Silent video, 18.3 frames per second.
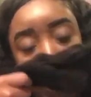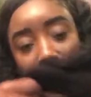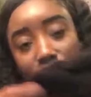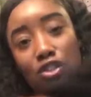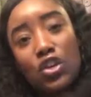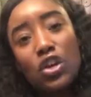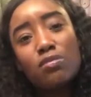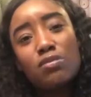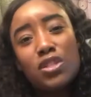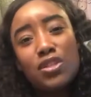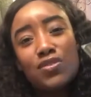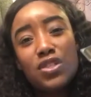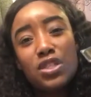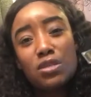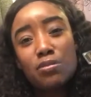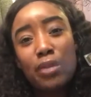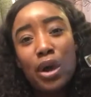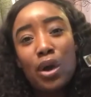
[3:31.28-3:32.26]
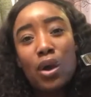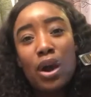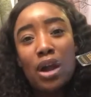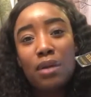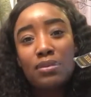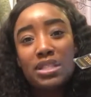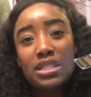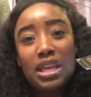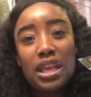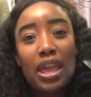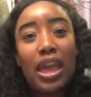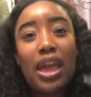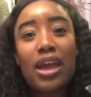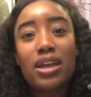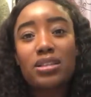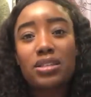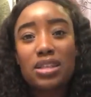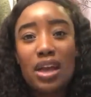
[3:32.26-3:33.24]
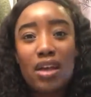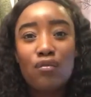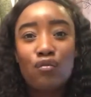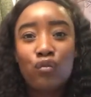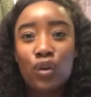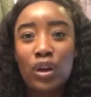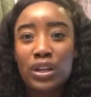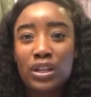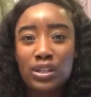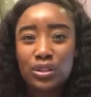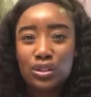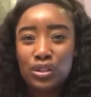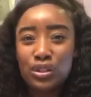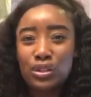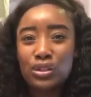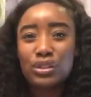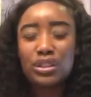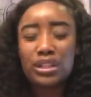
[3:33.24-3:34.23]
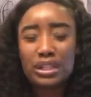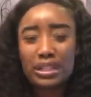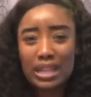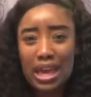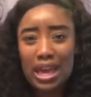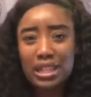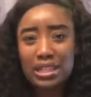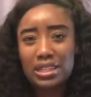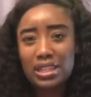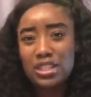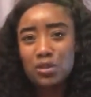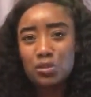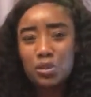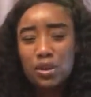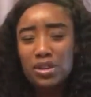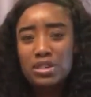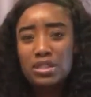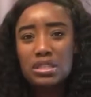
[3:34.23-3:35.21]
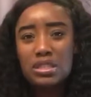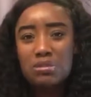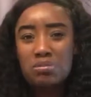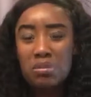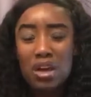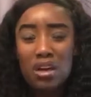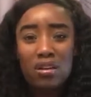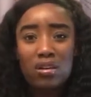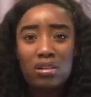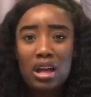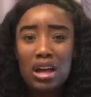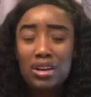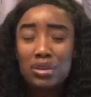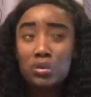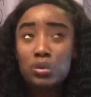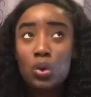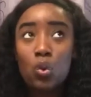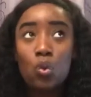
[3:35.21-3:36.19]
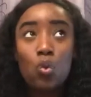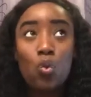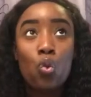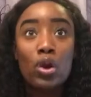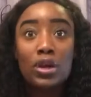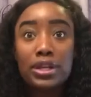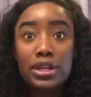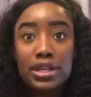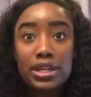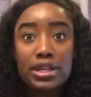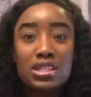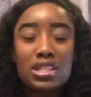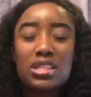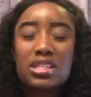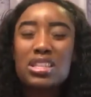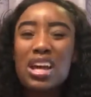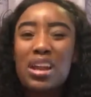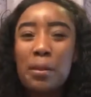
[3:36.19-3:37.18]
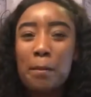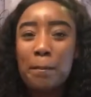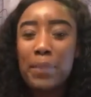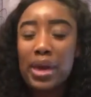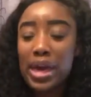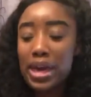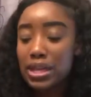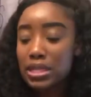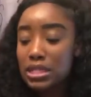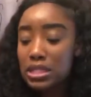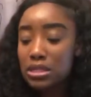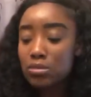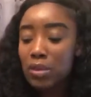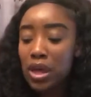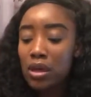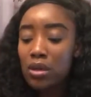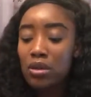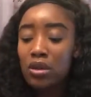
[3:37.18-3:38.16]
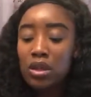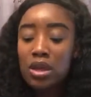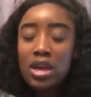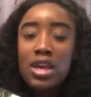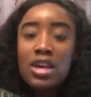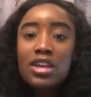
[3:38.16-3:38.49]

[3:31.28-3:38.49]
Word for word: In terms of smell, I would say it has that regular like AliExpress smell. I don't know what it is. It's not a bad smell.